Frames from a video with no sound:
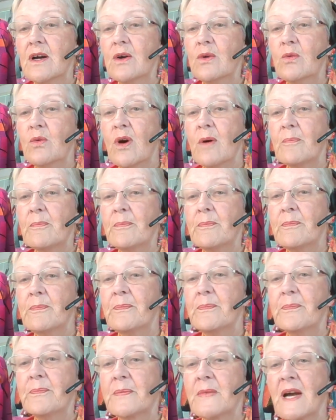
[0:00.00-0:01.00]
What
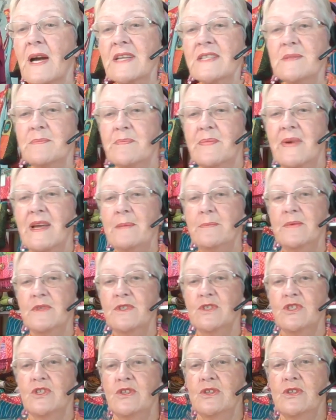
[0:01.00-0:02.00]
kind of paper
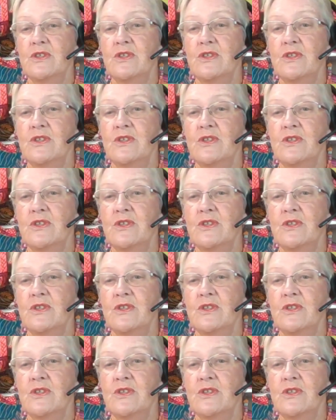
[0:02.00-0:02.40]
do you? Well,